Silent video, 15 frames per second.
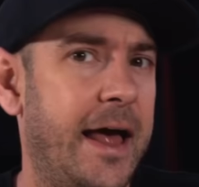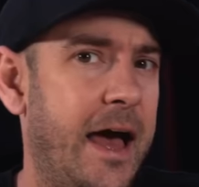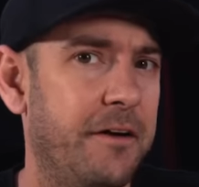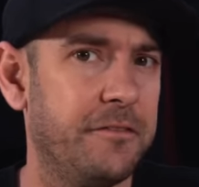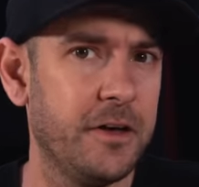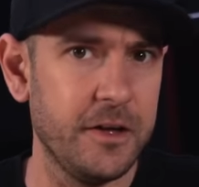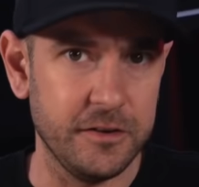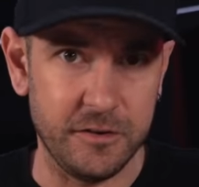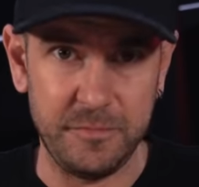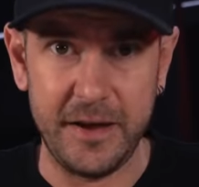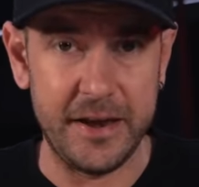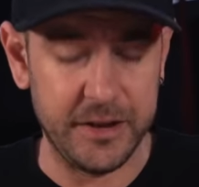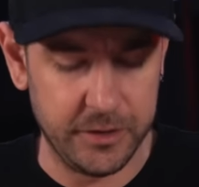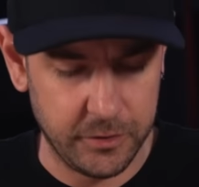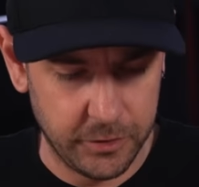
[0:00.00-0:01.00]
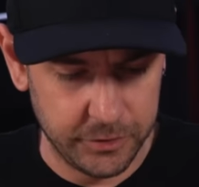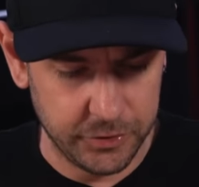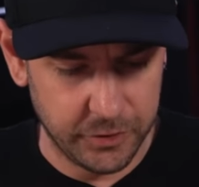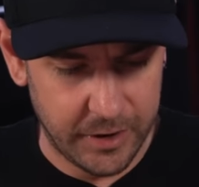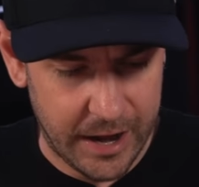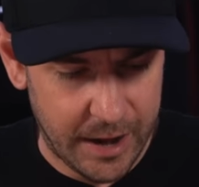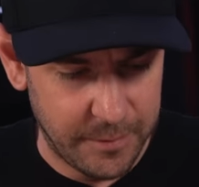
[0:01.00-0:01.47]
have depending on
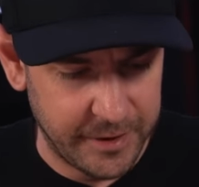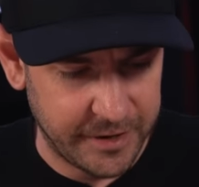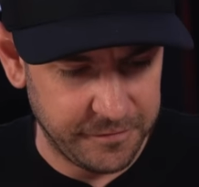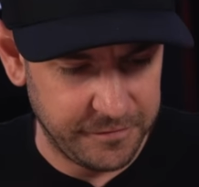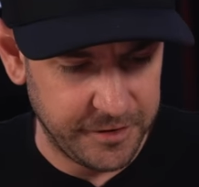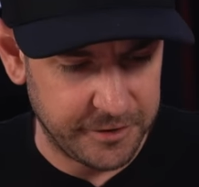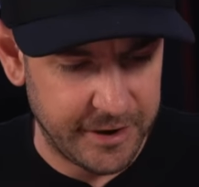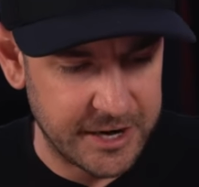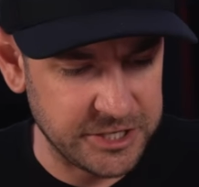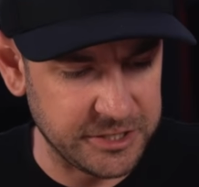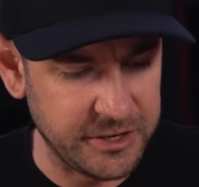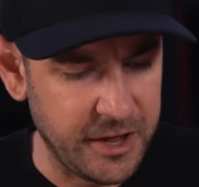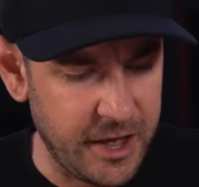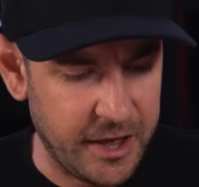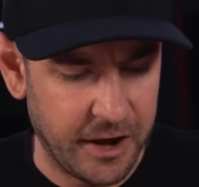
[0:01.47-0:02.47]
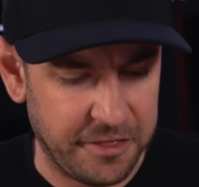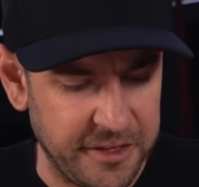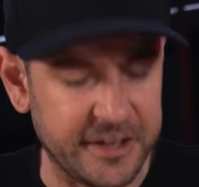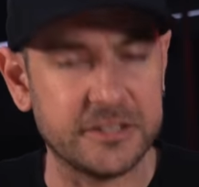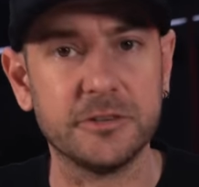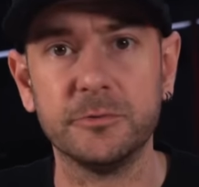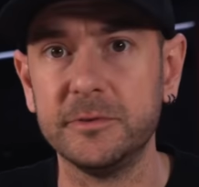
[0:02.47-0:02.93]
your hardware configuration. And I
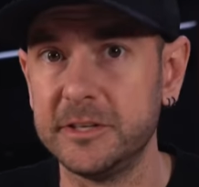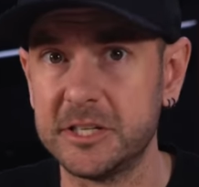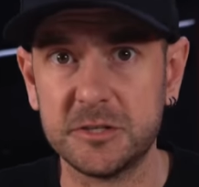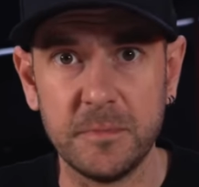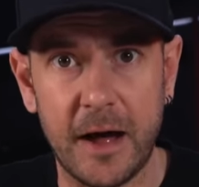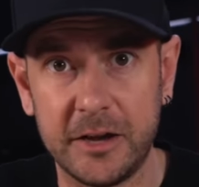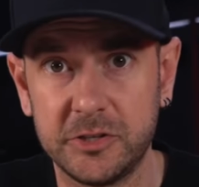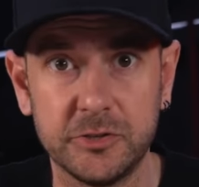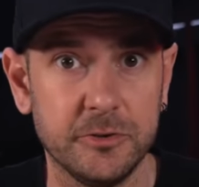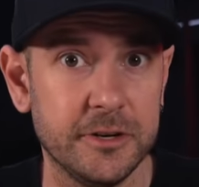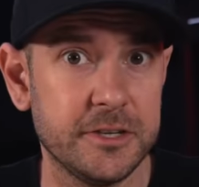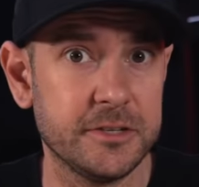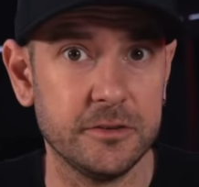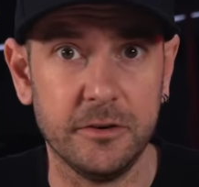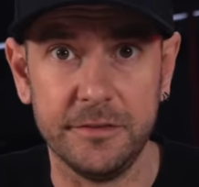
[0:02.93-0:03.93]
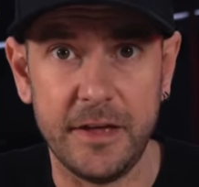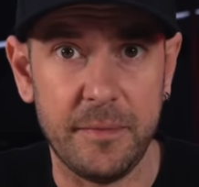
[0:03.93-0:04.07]
think it's a really smart choice on